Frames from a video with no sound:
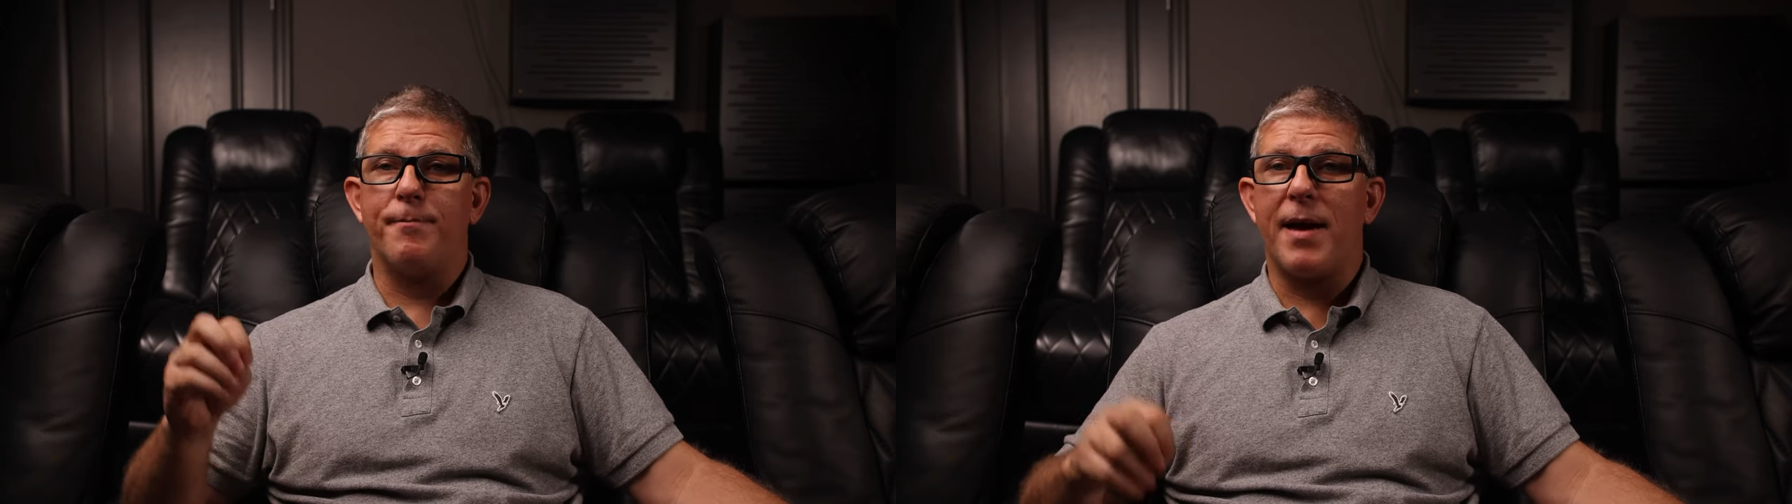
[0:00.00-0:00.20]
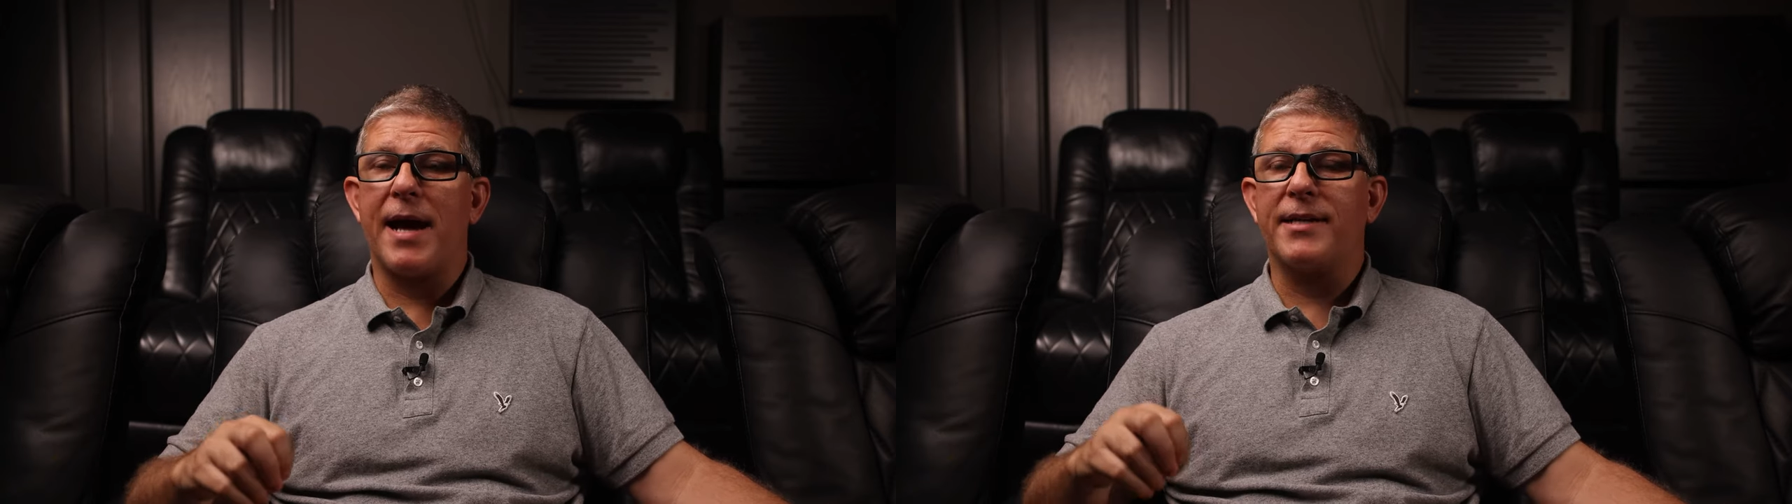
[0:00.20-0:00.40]

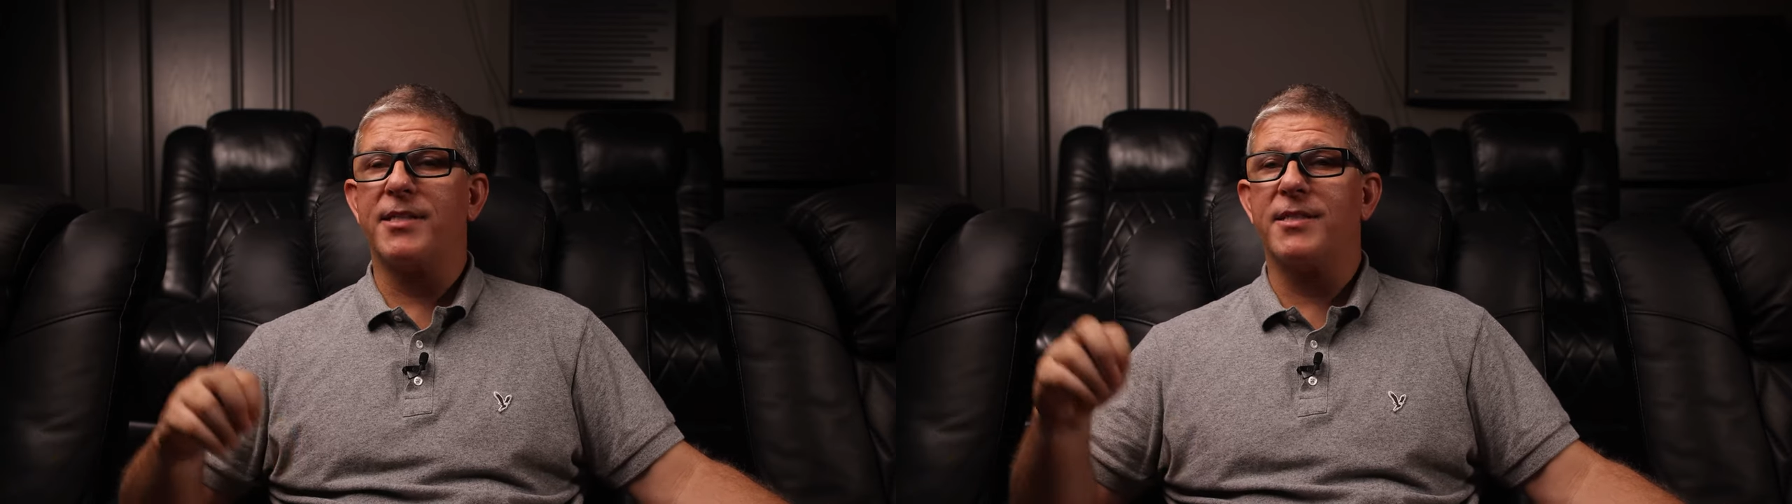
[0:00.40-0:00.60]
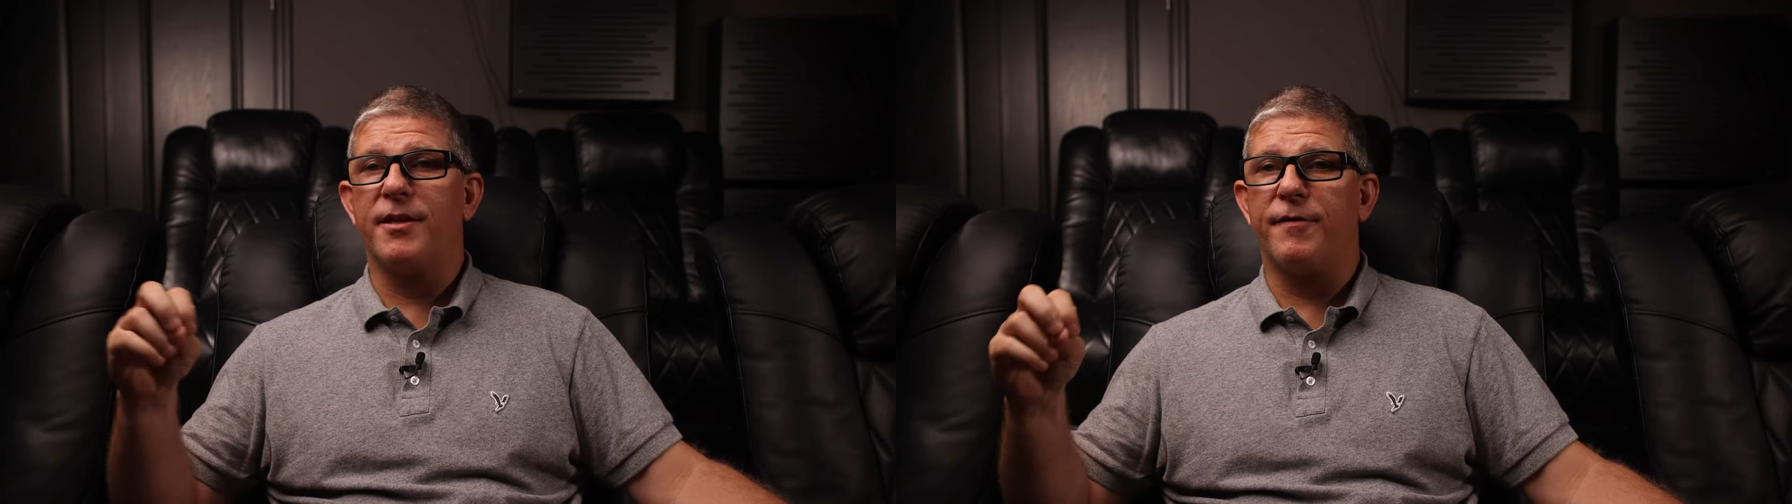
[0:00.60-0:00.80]

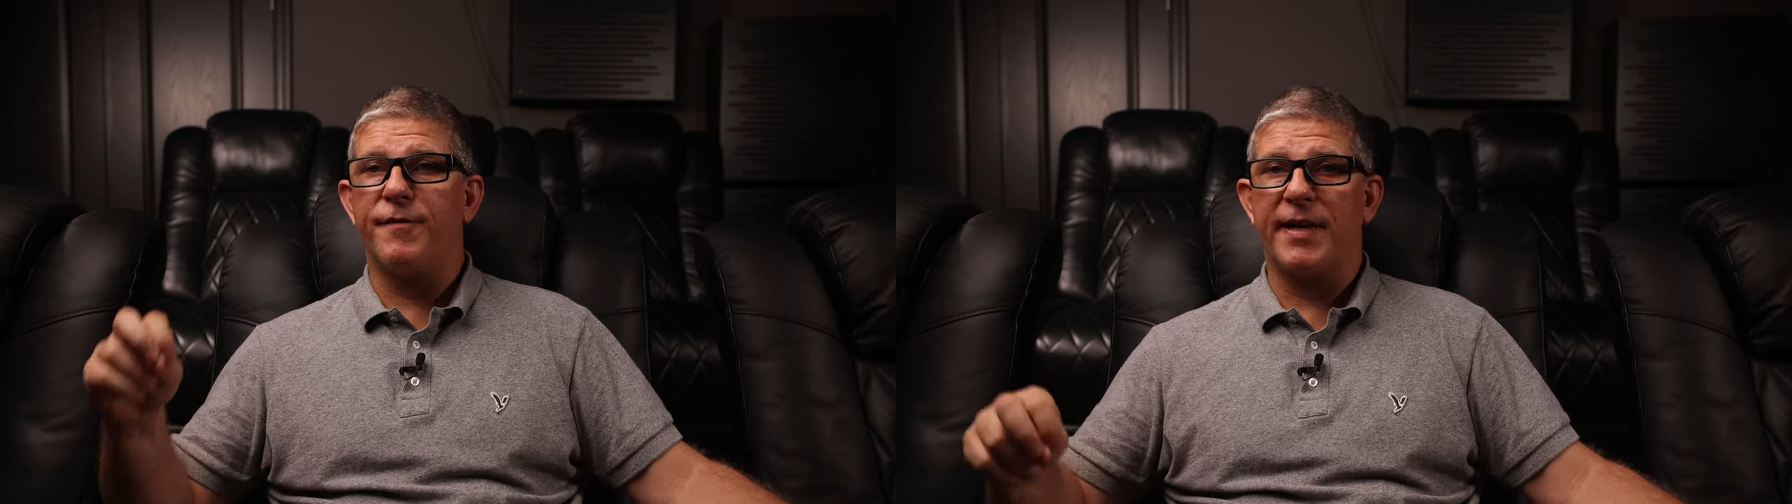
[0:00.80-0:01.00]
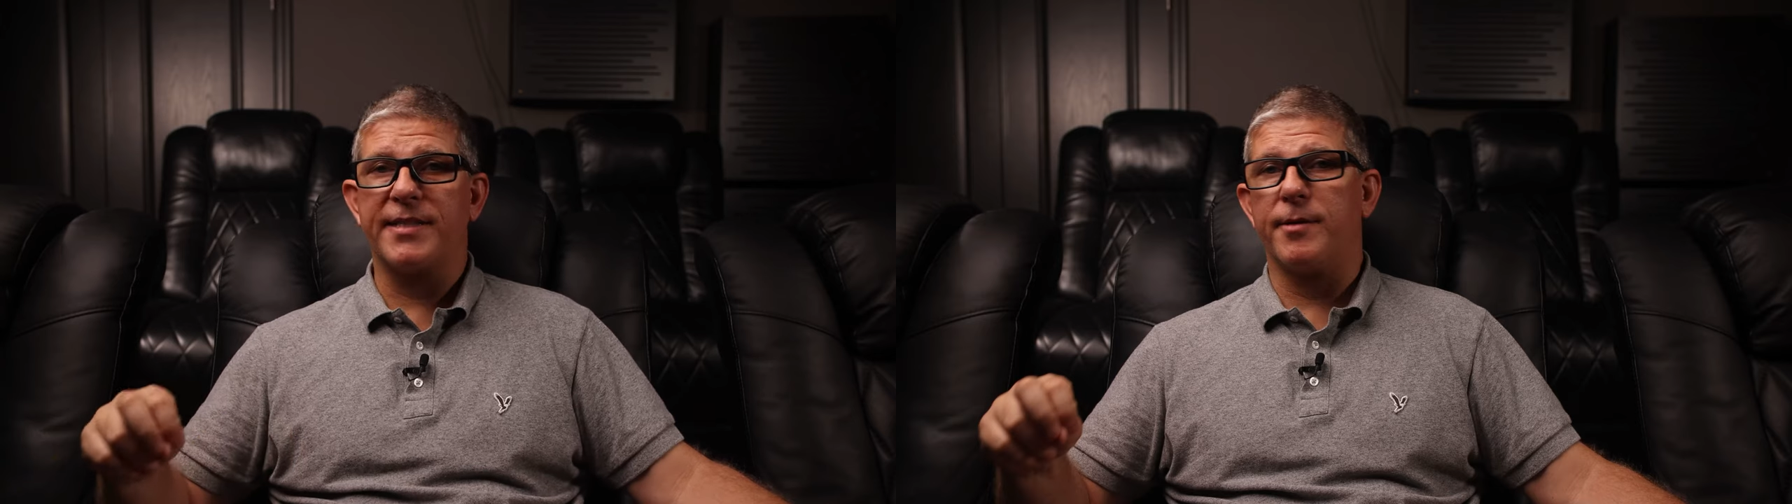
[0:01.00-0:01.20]
matches the
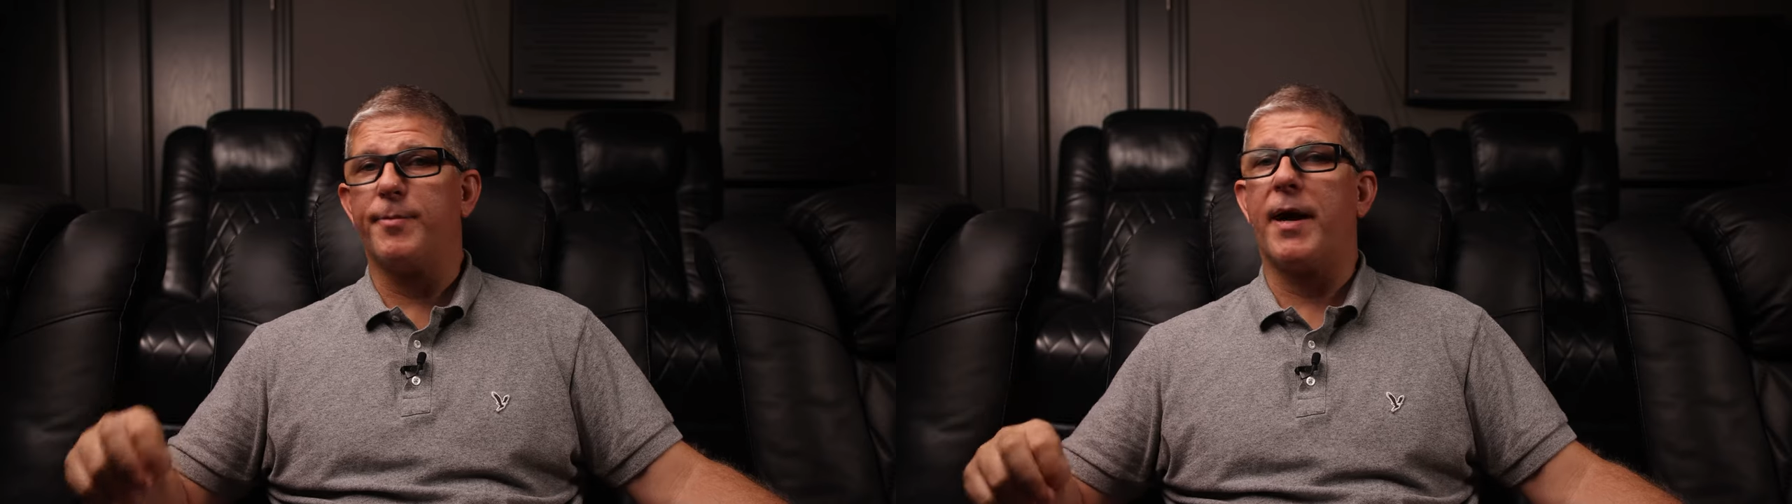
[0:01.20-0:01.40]
VESA